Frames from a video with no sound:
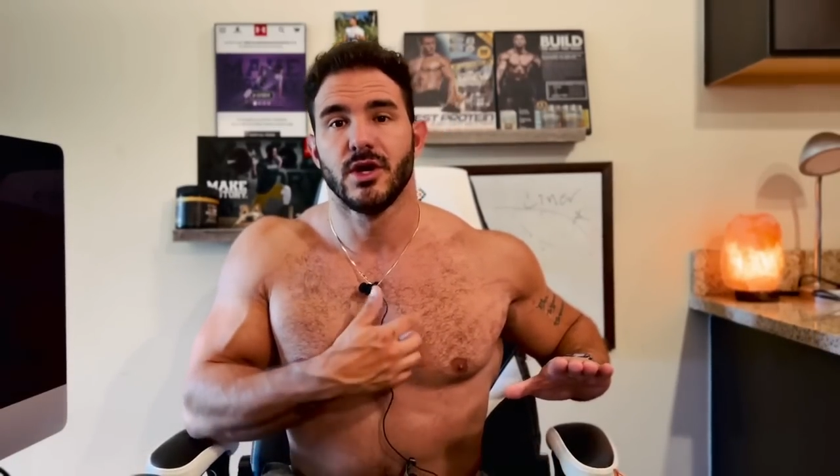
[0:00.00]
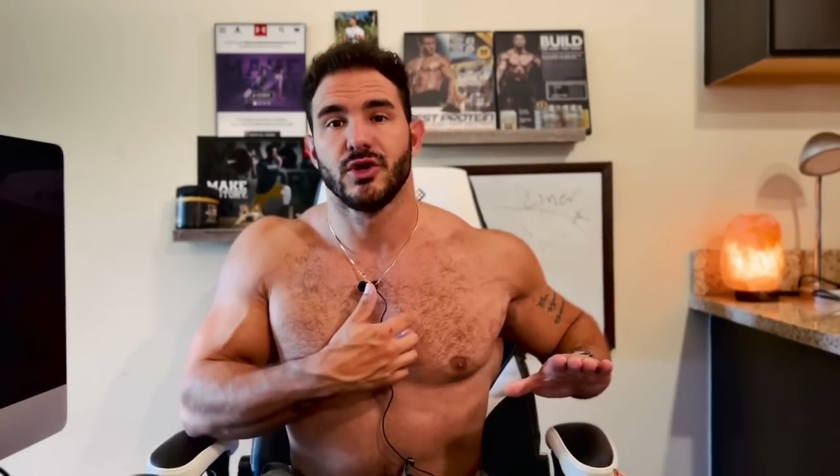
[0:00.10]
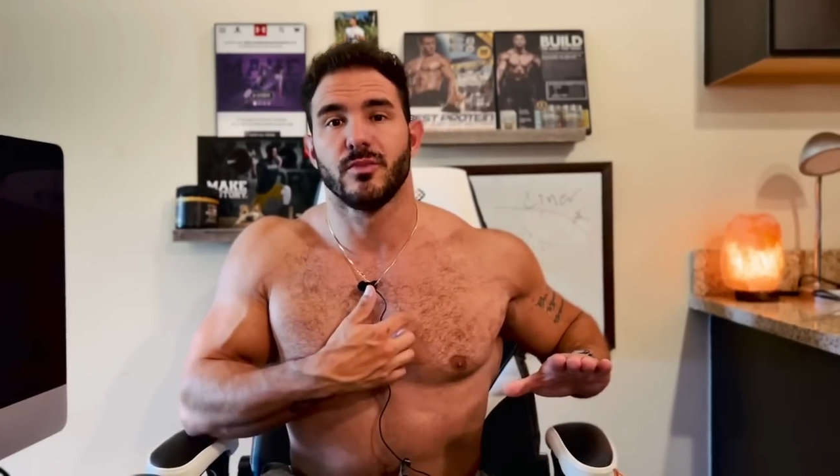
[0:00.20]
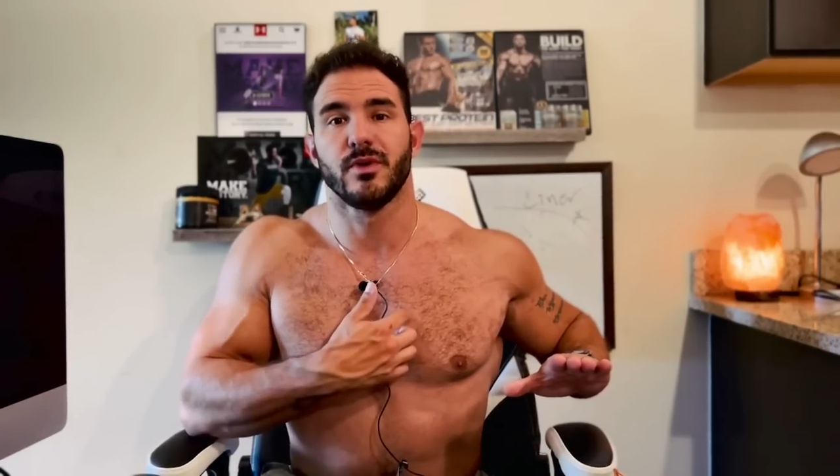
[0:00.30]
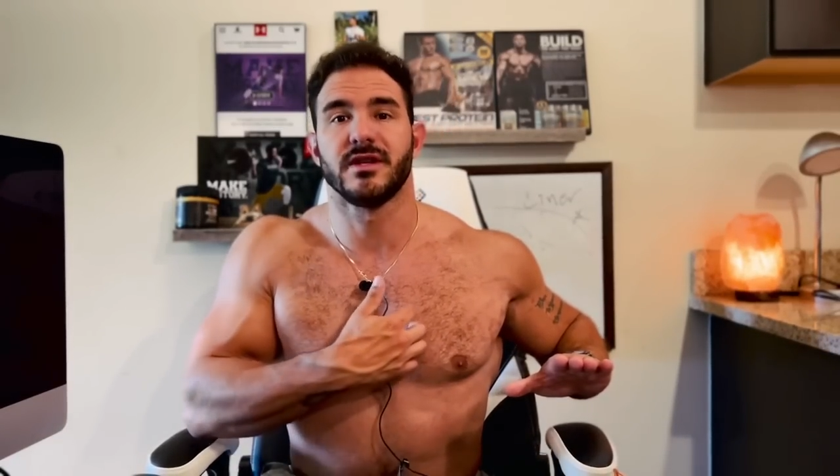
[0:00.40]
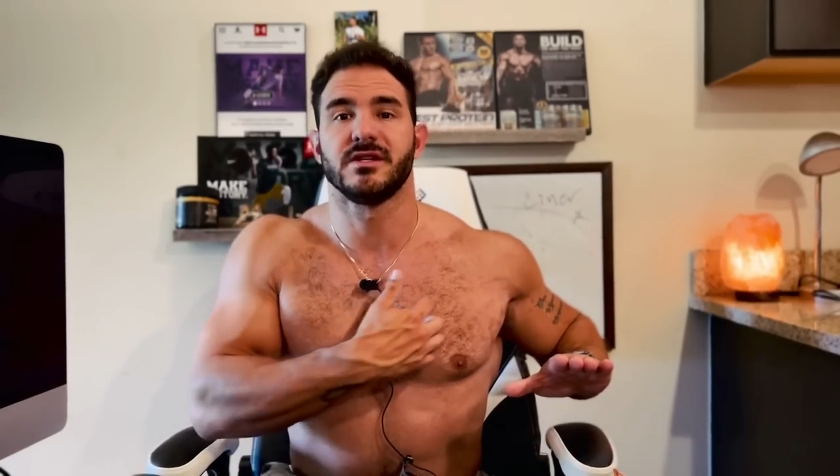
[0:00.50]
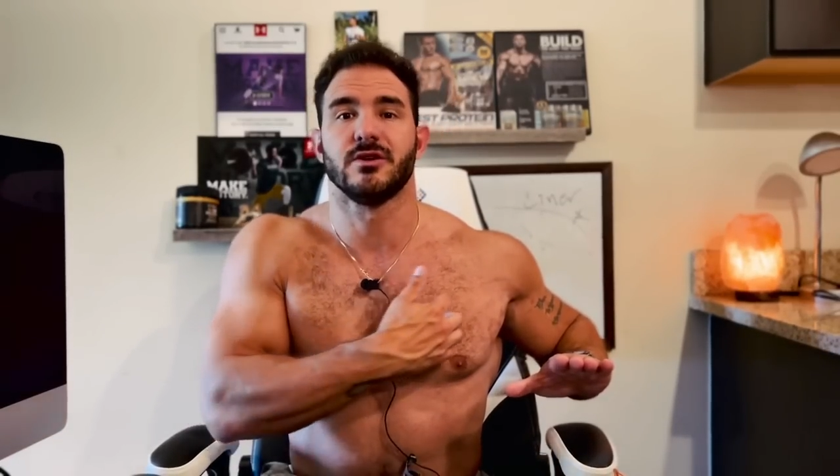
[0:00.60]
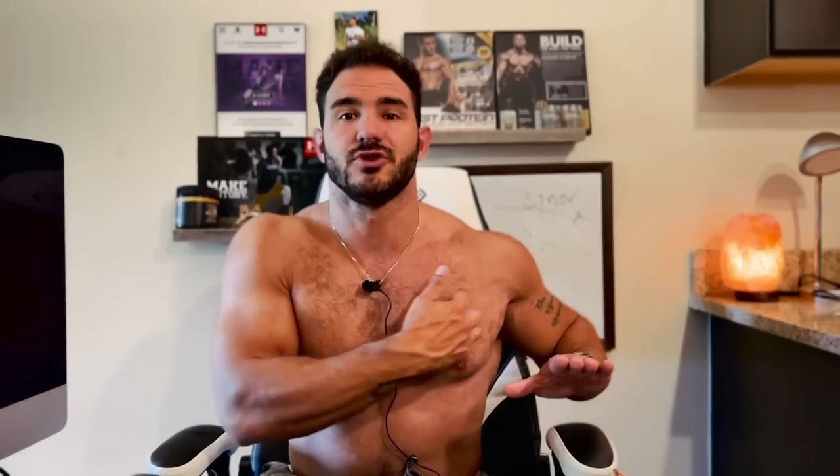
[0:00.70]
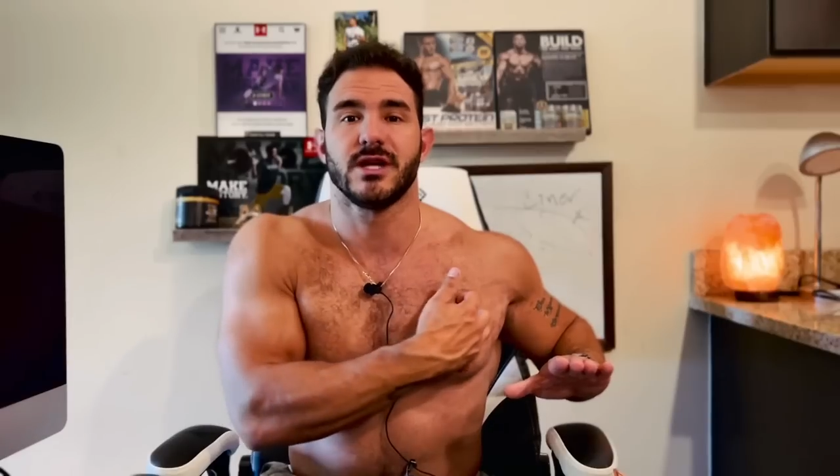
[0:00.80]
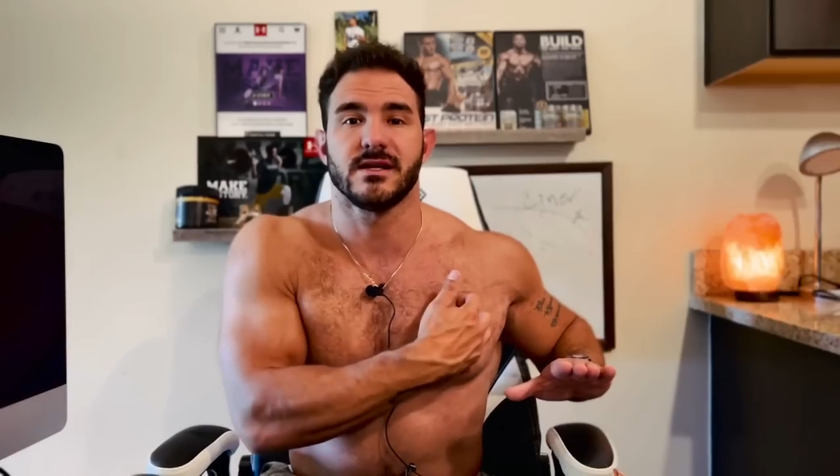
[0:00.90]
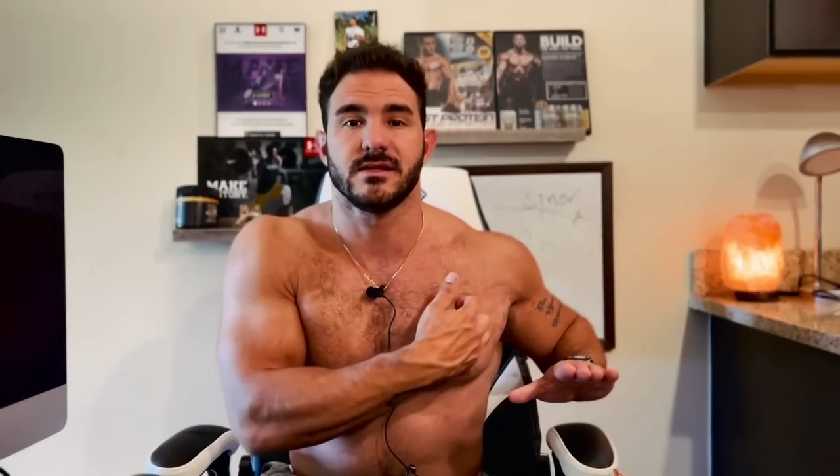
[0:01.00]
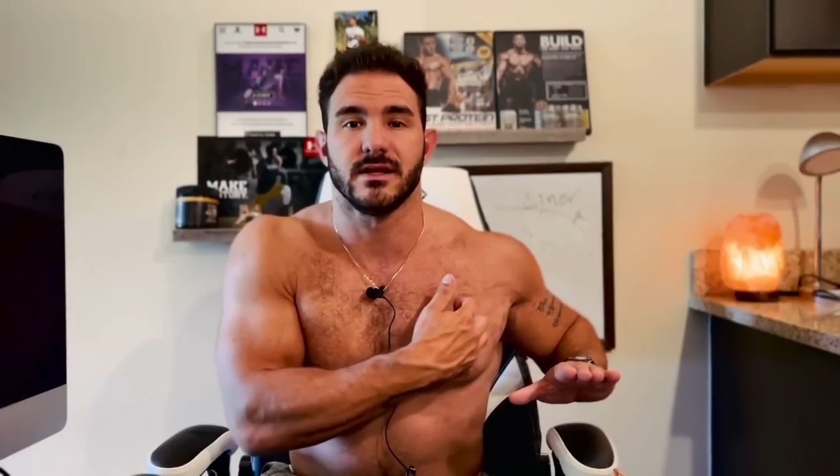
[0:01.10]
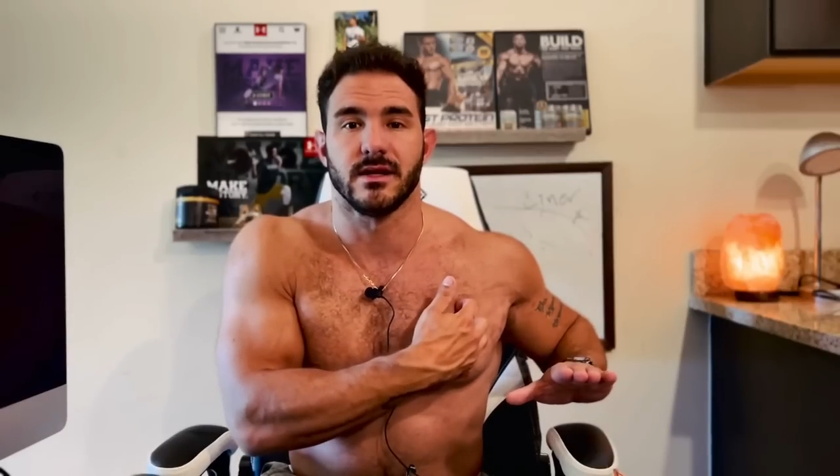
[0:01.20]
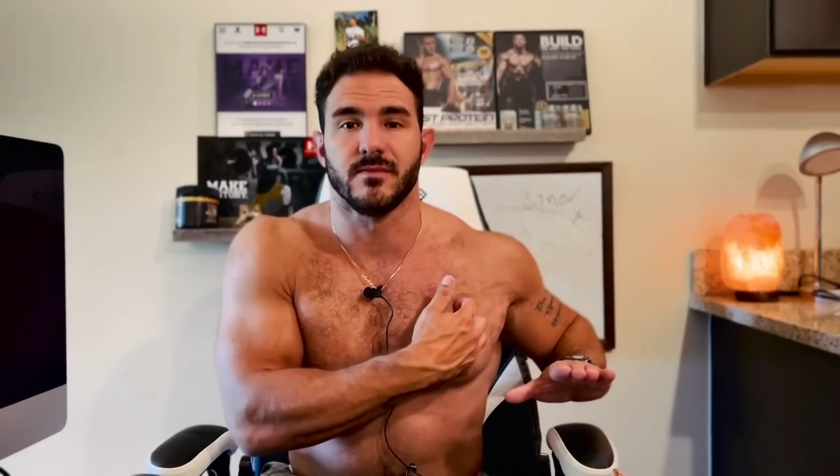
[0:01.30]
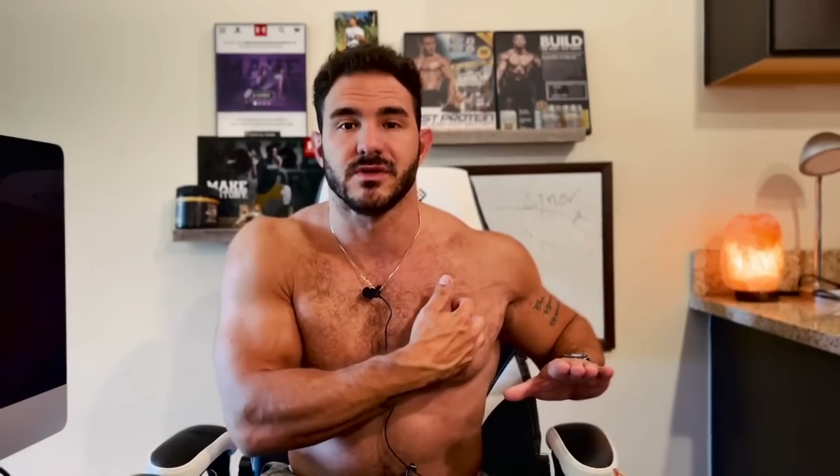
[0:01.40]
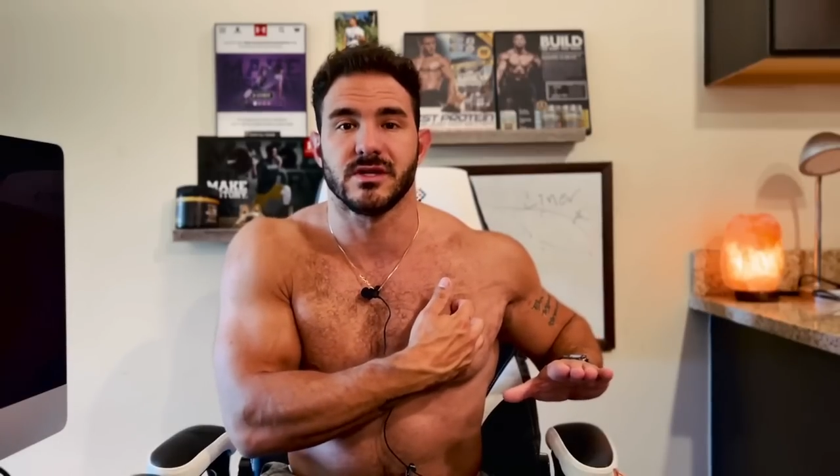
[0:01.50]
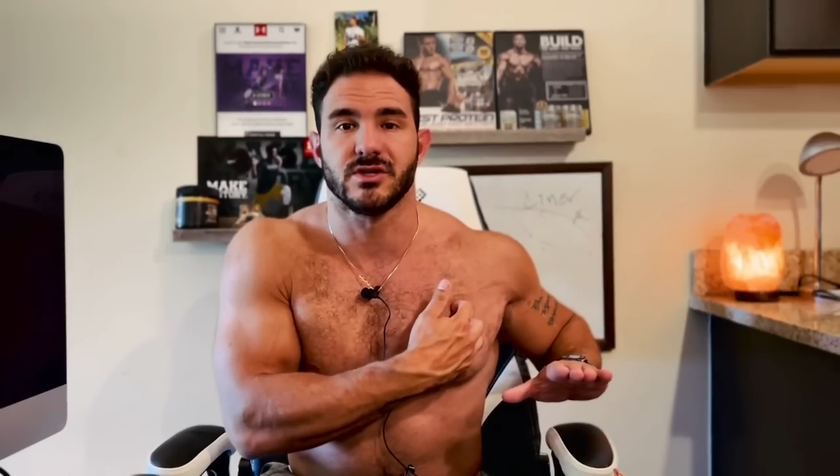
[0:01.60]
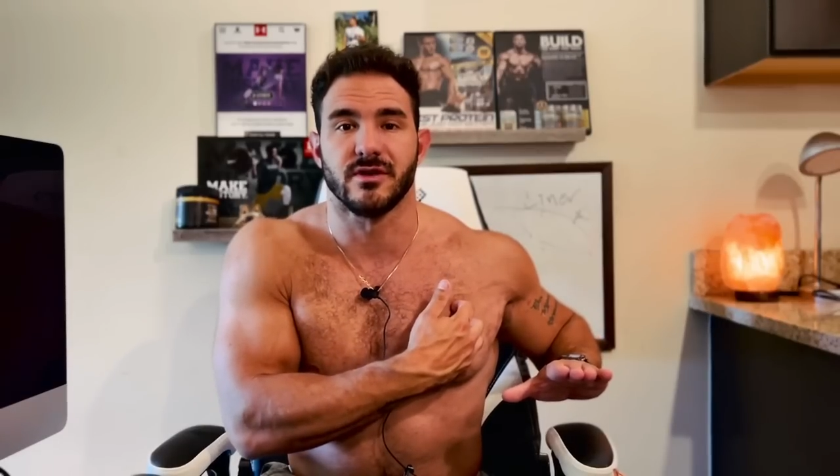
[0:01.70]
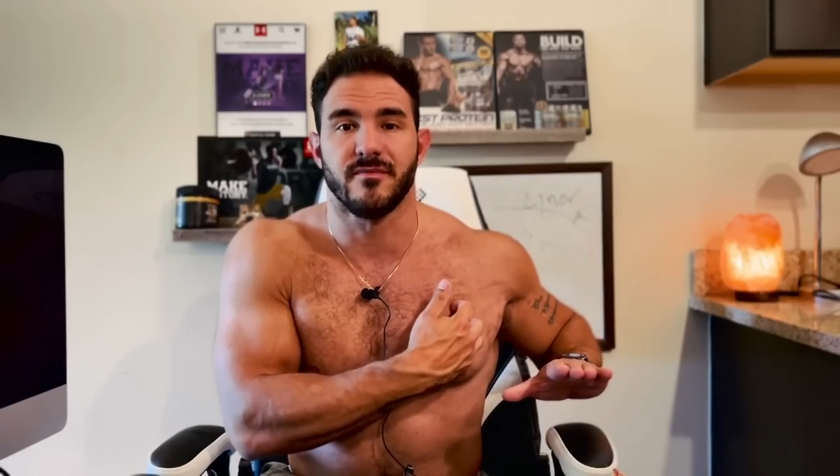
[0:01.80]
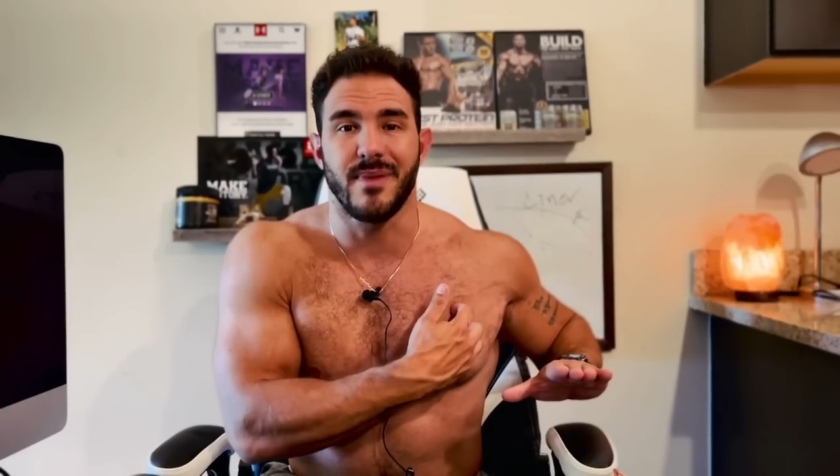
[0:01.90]
you're placing your chest in a
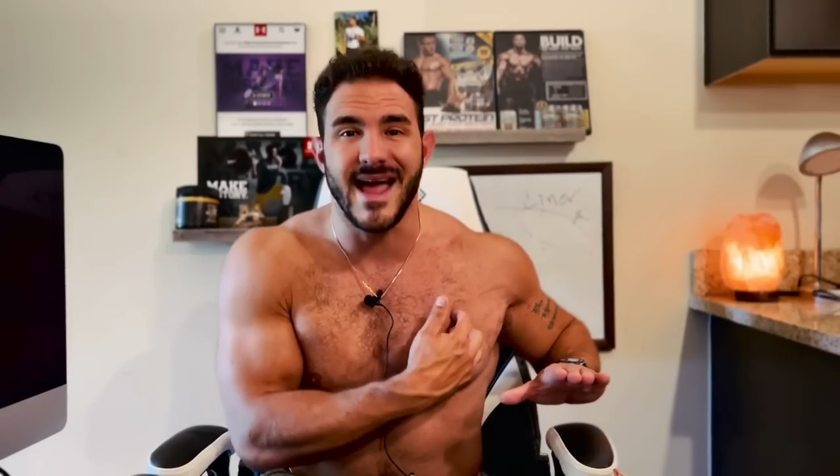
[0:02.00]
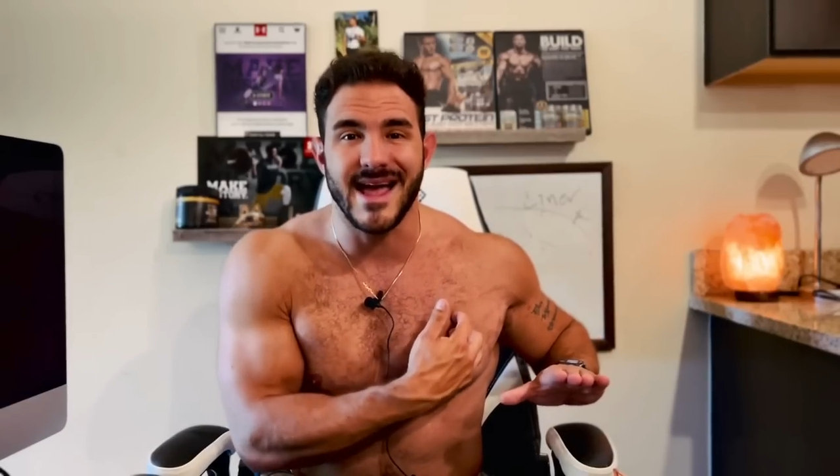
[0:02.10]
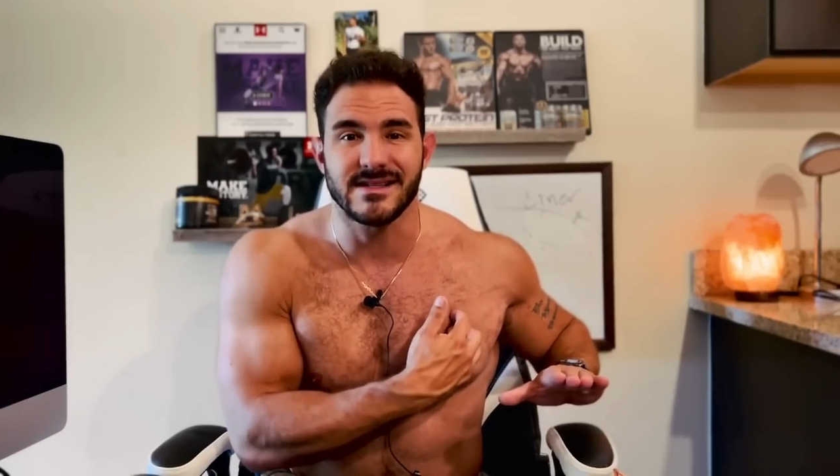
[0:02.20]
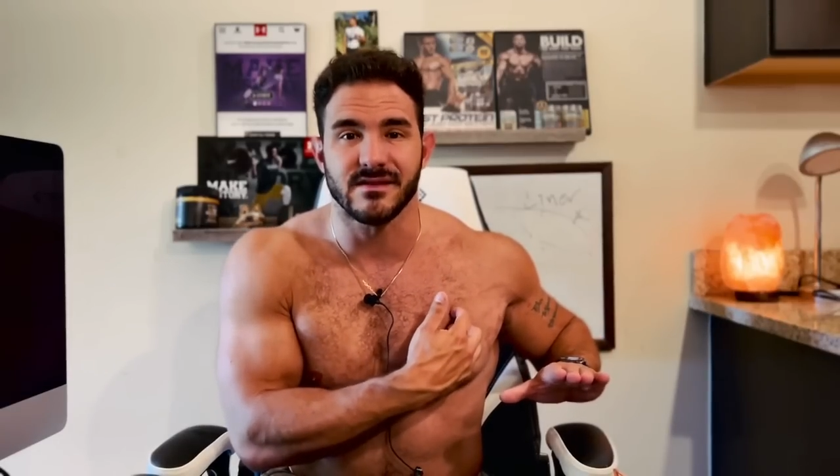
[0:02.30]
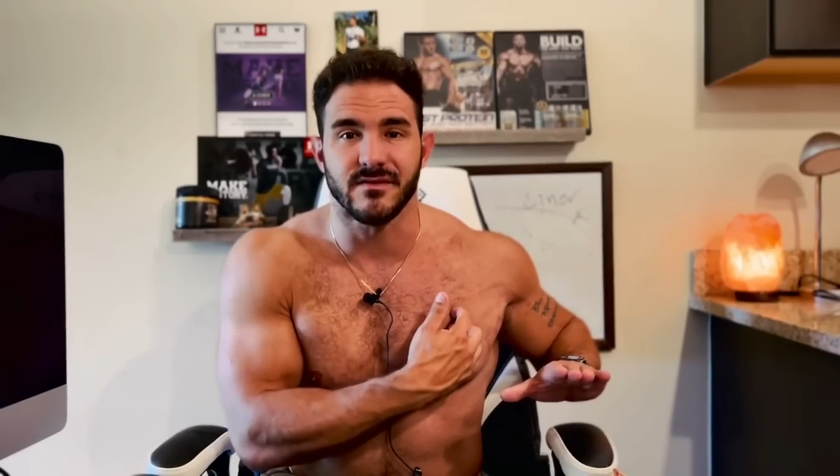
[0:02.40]
position of passive